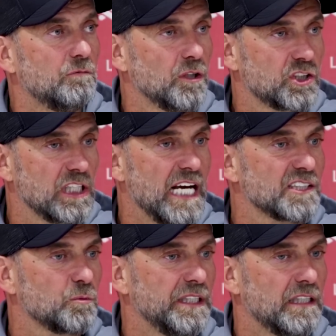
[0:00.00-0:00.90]
We watched
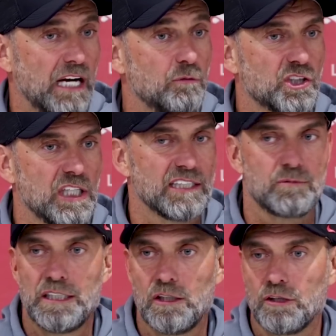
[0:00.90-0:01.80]
last week, I watched
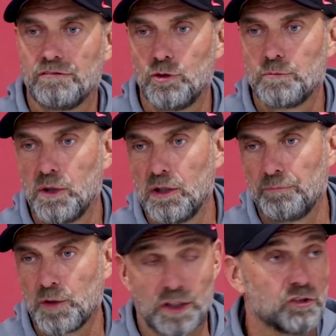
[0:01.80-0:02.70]
last week a lot of
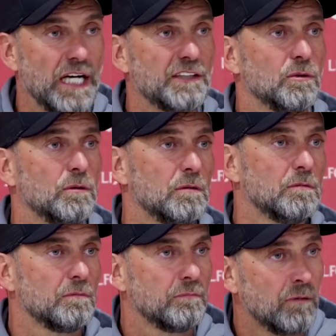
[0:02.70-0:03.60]
football, or tried to.
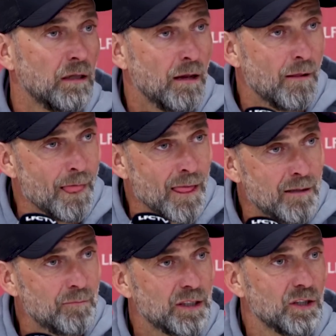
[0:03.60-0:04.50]

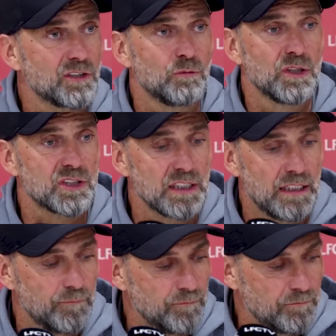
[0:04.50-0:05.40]
Because it was
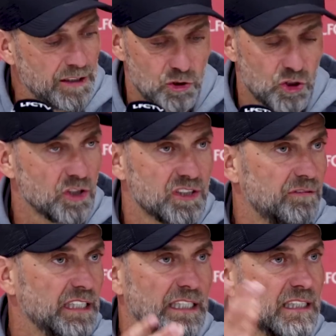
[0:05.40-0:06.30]
um, when you saw
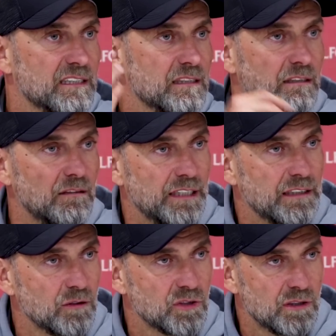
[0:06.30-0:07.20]
Sevilla against
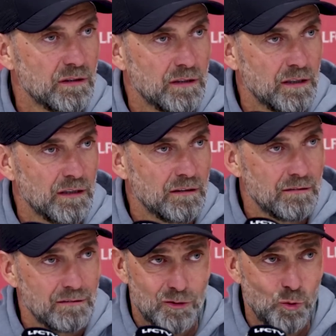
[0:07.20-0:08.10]
Juventus,
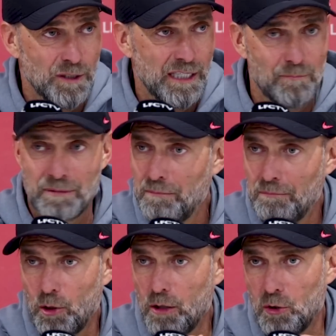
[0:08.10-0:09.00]
two one
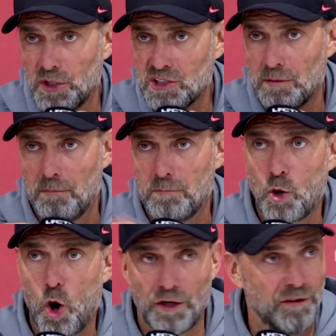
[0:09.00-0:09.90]
up, ball boys
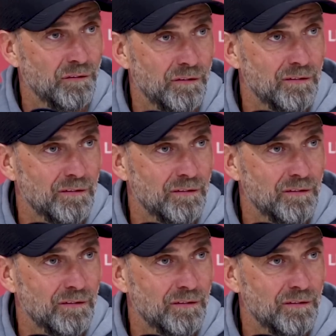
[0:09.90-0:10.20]
gone.